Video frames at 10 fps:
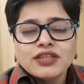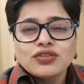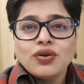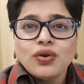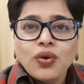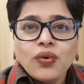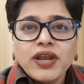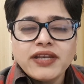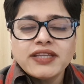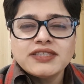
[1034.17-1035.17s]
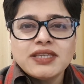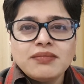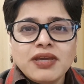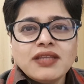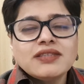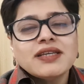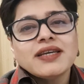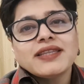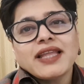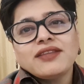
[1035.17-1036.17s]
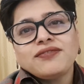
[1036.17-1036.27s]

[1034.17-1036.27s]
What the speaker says: So low latency means that the